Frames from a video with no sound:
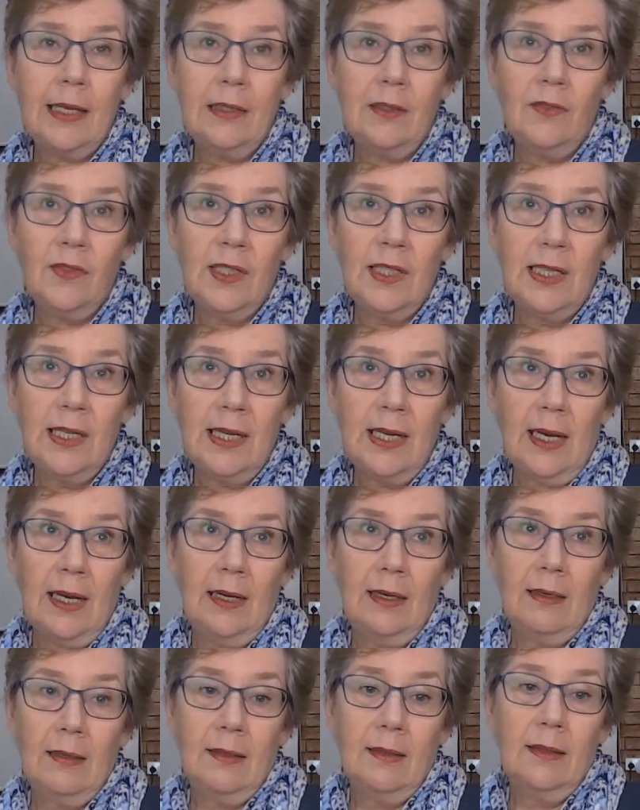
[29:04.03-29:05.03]
the end of the
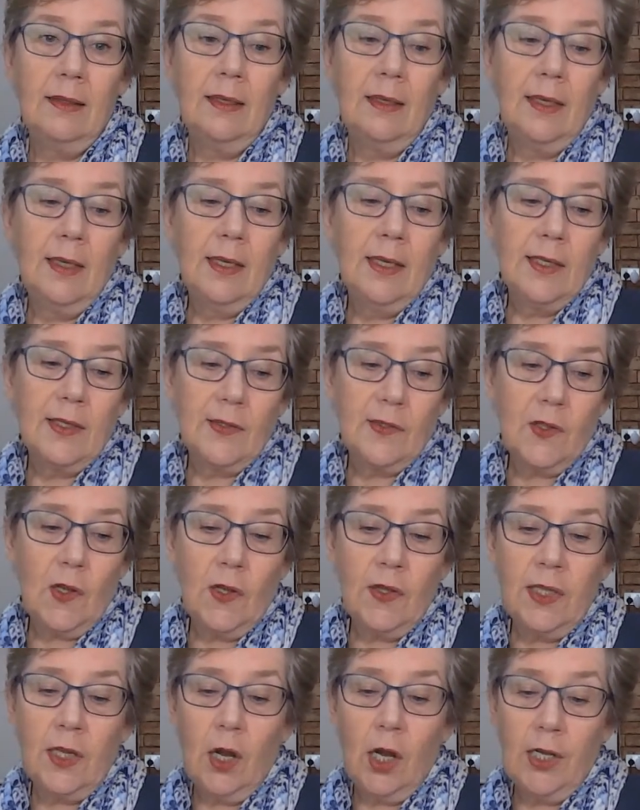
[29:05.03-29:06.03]
year,
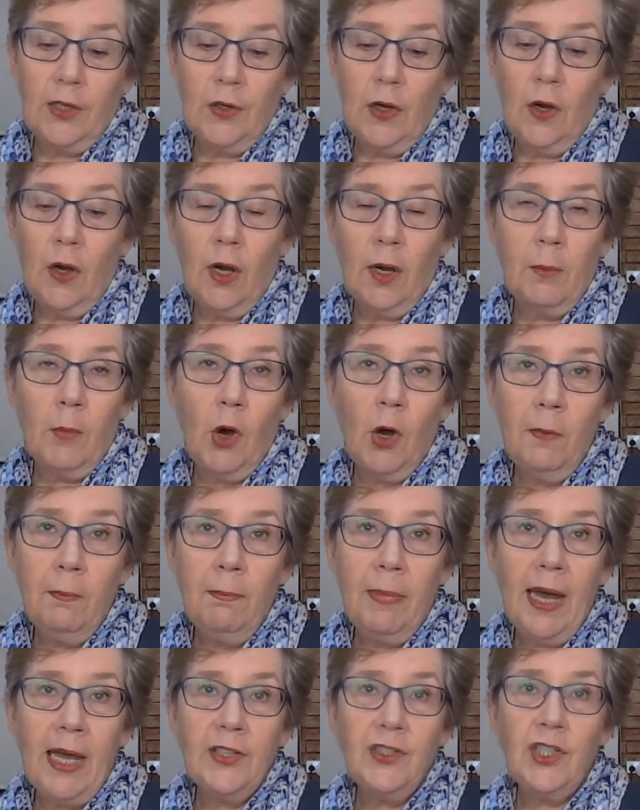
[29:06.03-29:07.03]
so that I know I'm
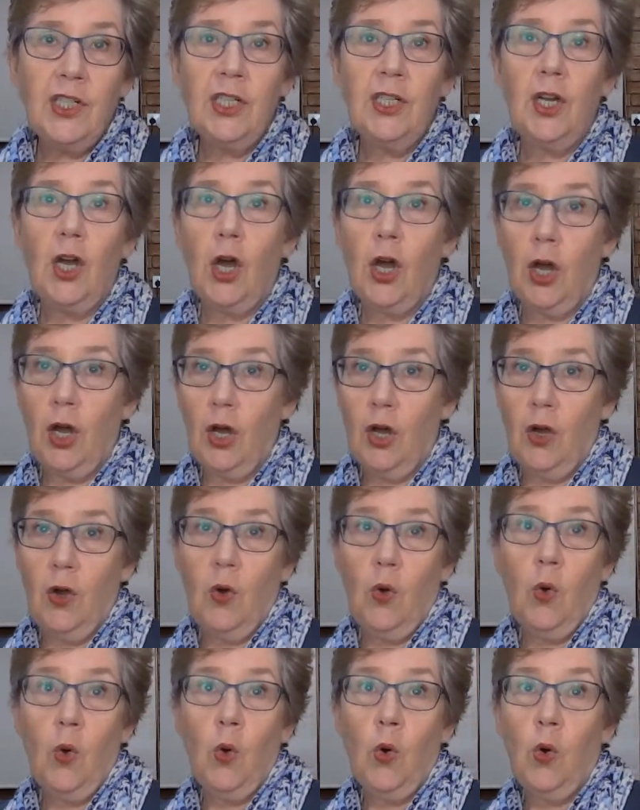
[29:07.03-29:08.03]
on budget
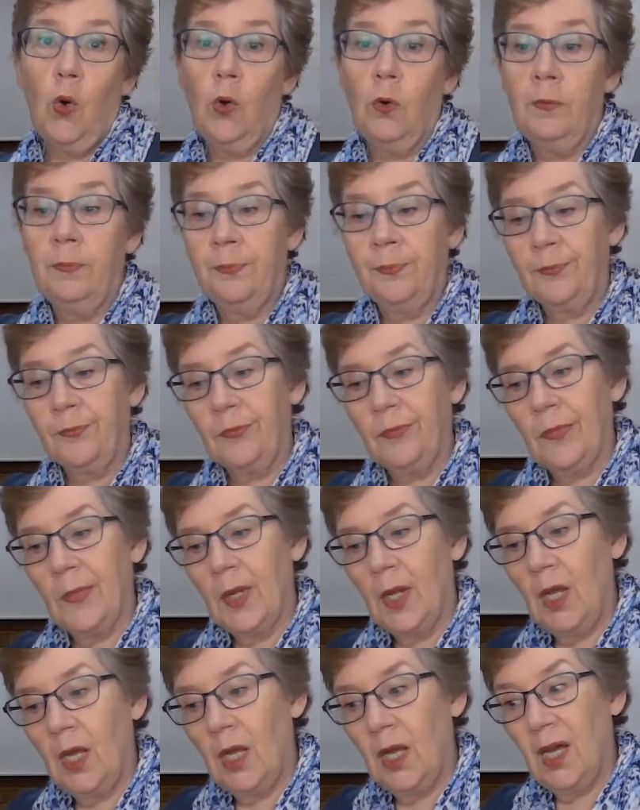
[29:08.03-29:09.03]
or
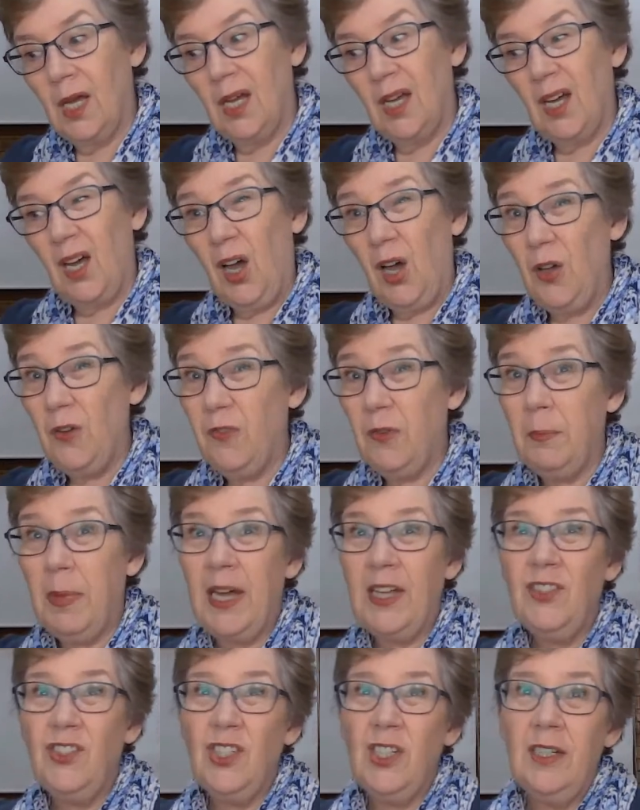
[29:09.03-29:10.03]
over
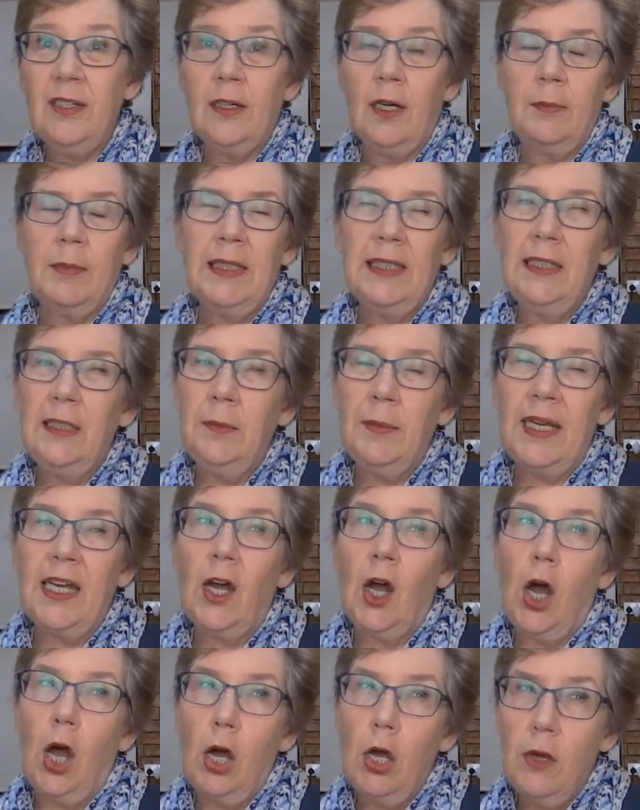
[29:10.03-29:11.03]
budget. I'm a little
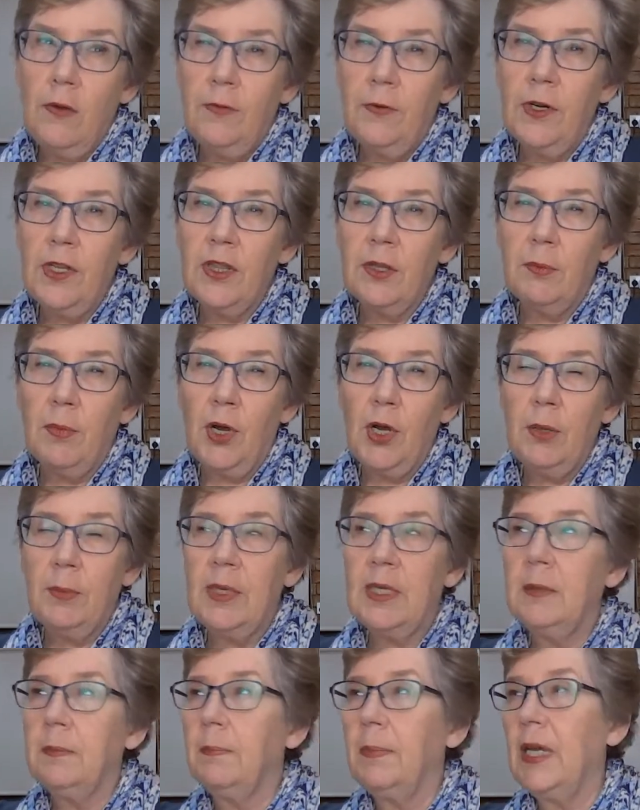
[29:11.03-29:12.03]
bit over at the
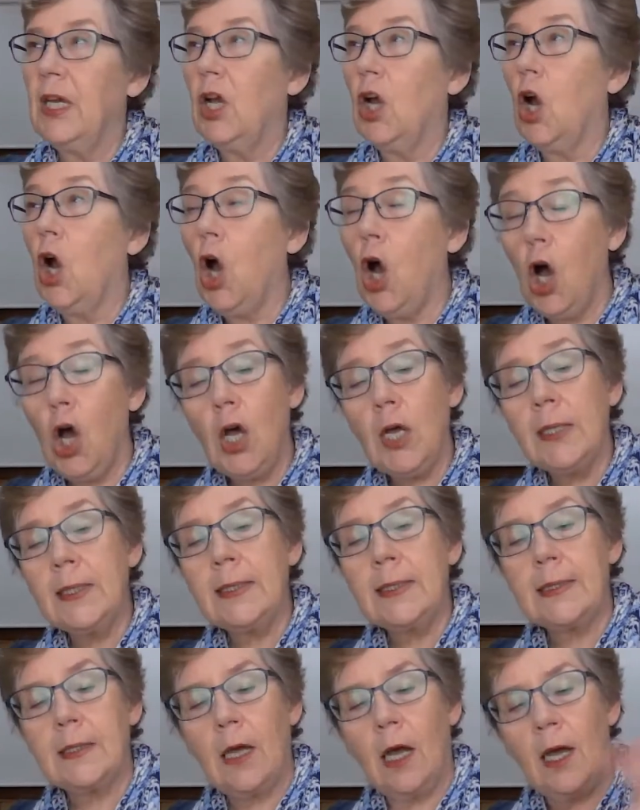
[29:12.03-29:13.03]
moment
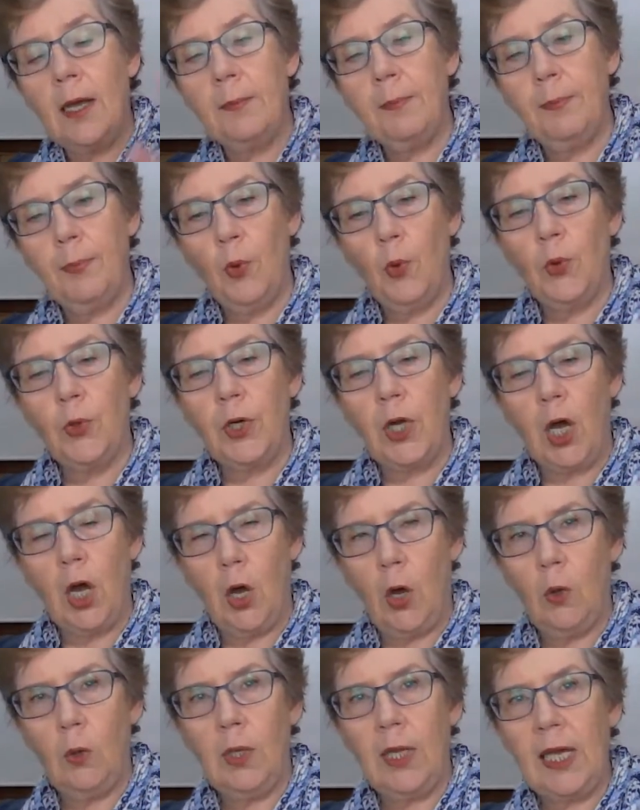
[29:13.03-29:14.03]
because I bought a
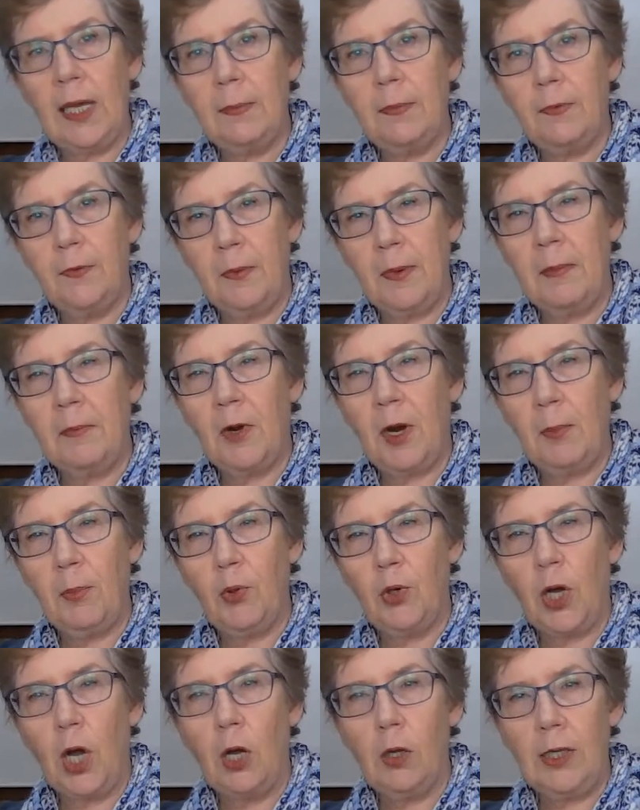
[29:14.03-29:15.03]
whole heap. Remember, I
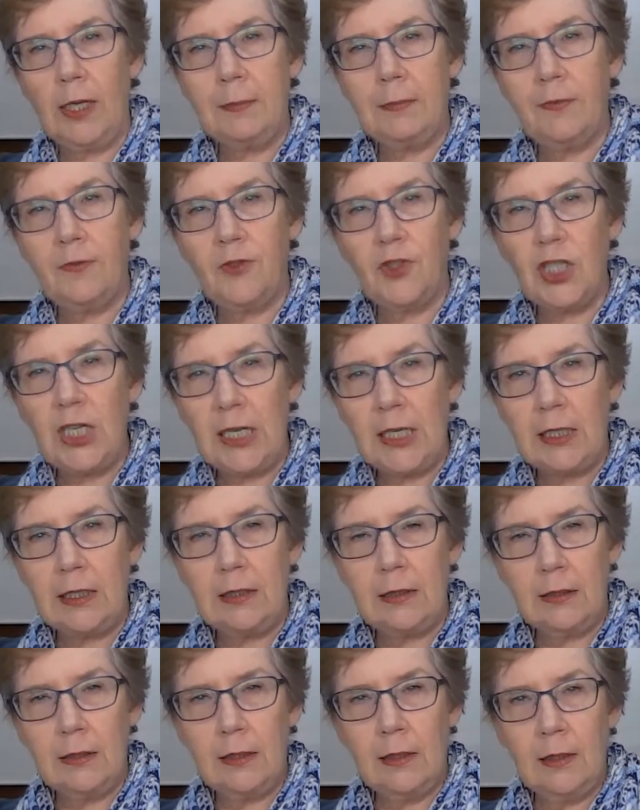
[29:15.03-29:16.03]
bought a whole heap of
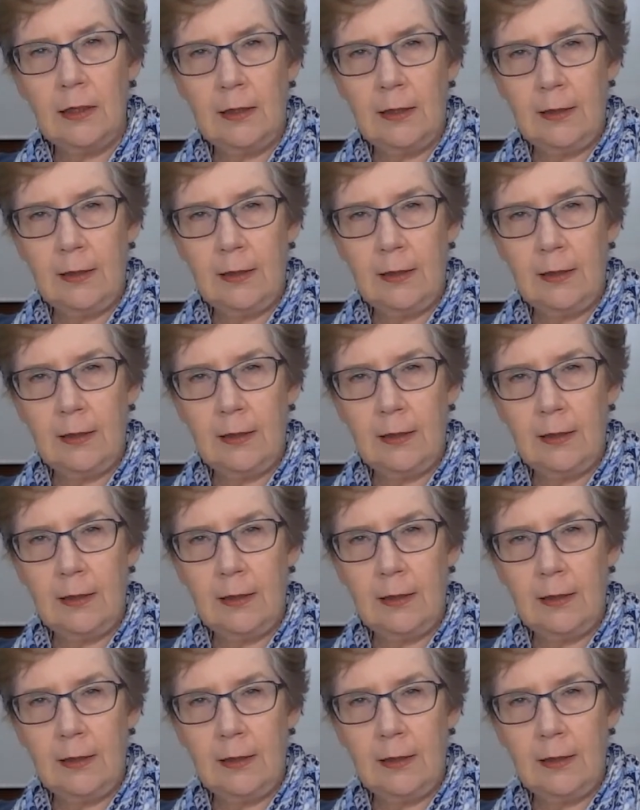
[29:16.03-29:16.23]
chicken.